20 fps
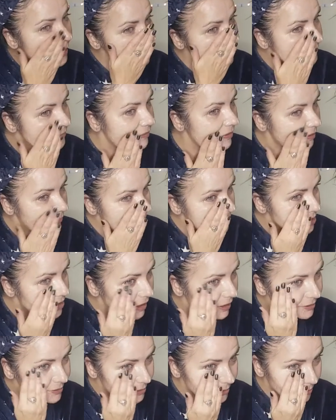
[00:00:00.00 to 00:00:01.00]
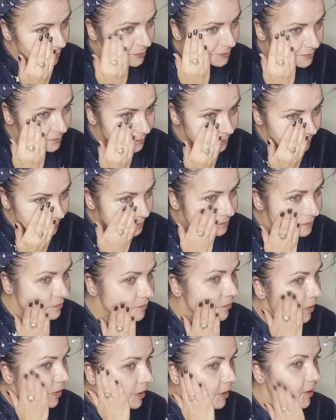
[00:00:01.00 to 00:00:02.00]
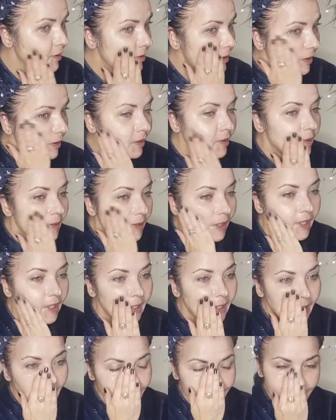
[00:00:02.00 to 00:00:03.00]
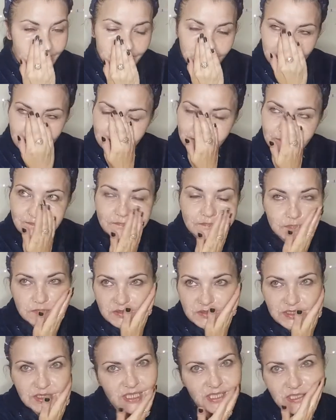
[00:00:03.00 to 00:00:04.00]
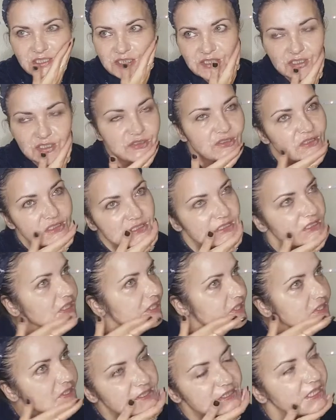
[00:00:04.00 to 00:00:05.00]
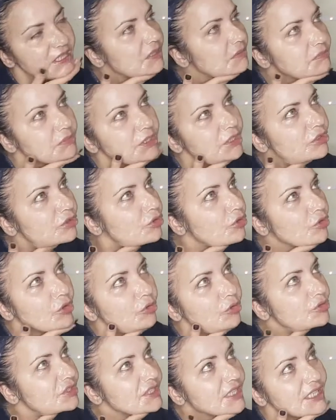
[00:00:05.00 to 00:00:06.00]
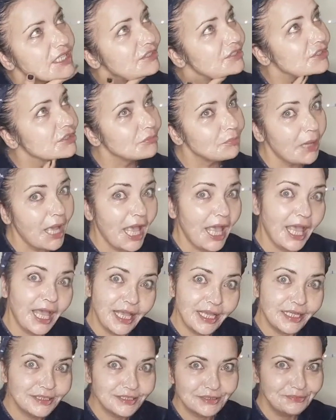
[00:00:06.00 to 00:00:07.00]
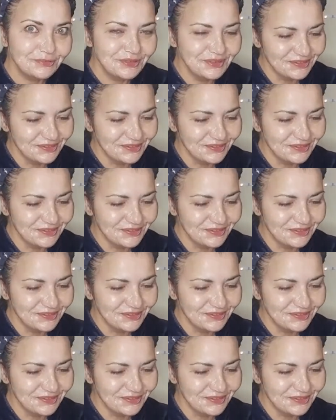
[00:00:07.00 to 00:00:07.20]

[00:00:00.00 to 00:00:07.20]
It's very gentle. And yes, there's a slight scent, but not all scents are bad.